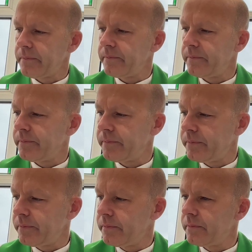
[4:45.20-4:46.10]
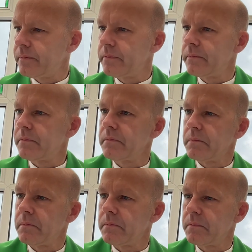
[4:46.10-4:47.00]

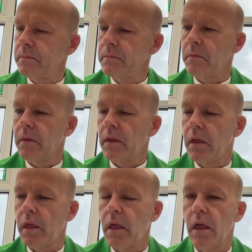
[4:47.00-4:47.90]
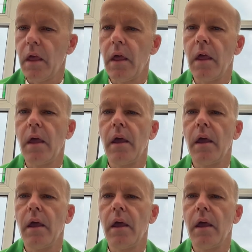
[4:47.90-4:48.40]
Nothing is said.